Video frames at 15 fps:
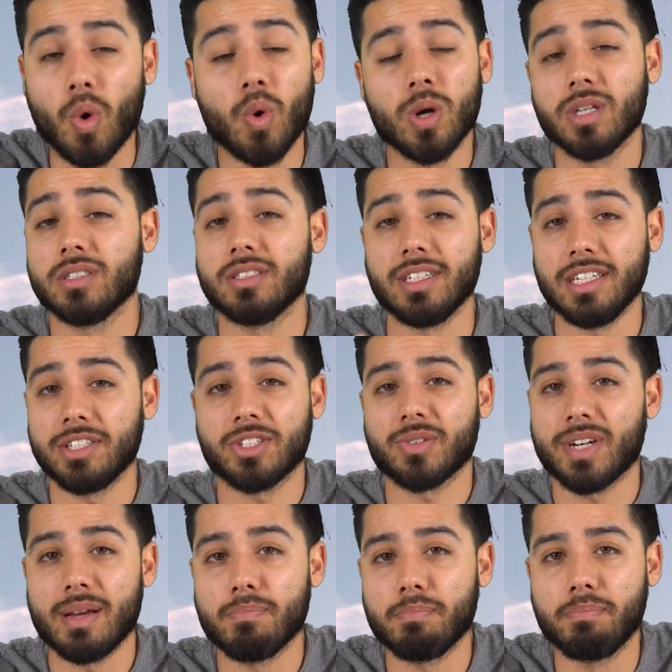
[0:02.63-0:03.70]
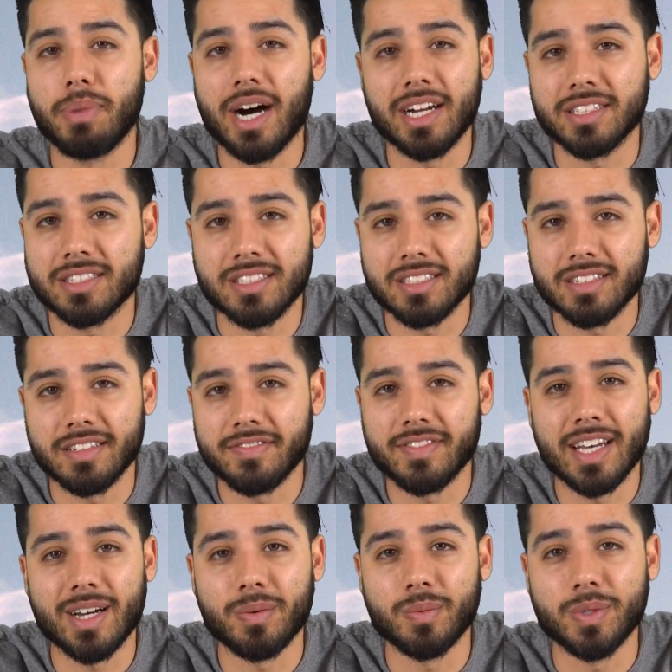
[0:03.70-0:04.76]
or Instagram bots, if
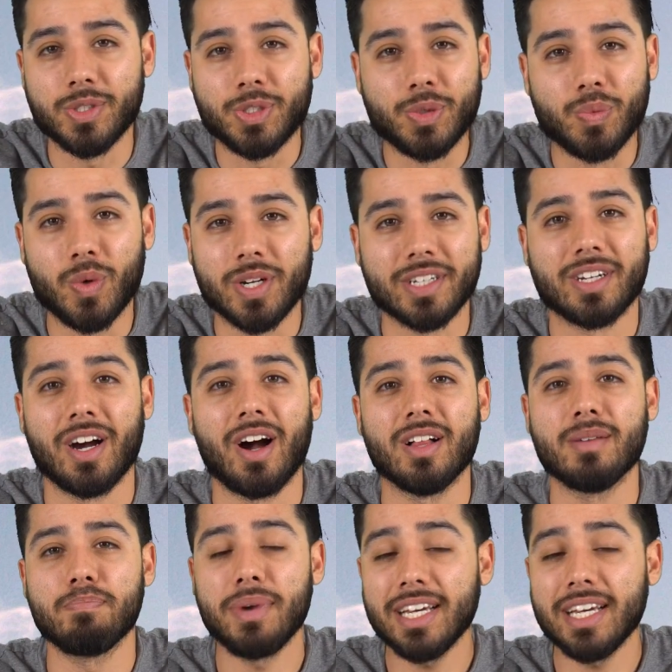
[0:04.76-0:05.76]
that's what you want to call it.